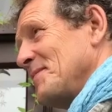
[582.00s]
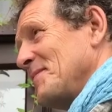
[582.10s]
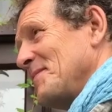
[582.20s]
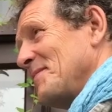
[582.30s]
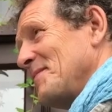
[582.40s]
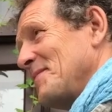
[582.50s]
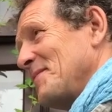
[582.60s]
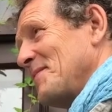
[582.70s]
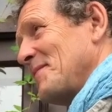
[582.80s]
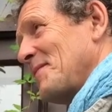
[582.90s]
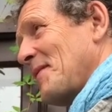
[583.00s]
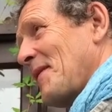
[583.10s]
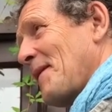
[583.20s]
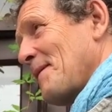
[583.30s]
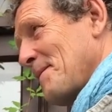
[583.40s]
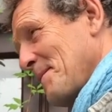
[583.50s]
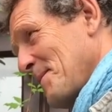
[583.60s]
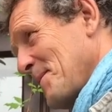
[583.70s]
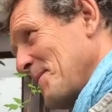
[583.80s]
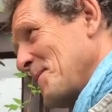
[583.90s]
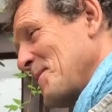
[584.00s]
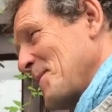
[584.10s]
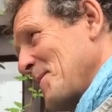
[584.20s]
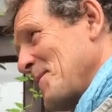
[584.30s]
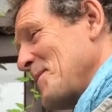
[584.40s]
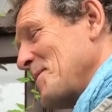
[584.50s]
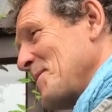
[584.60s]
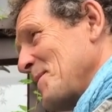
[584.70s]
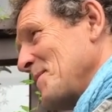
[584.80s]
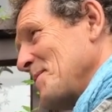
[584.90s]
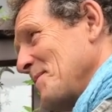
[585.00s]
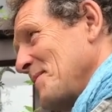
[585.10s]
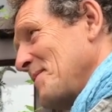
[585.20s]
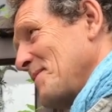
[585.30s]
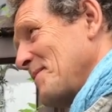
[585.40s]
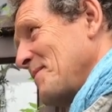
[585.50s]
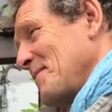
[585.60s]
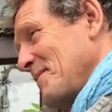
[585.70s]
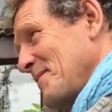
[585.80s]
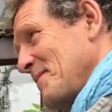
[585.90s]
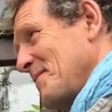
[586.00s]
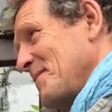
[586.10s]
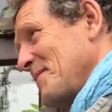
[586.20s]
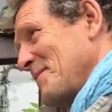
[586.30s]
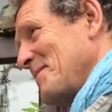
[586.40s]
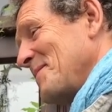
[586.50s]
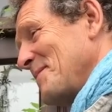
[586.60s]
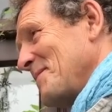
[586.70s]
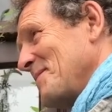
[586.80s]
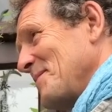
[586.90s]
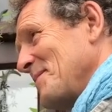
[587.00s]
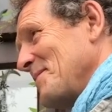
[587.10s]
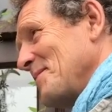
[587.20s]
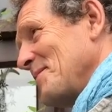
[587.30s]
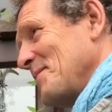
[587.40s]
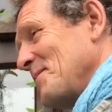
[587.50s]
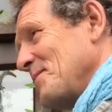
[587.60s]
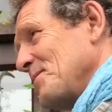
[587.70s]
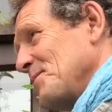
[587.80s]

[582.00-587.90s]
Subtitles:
(silent)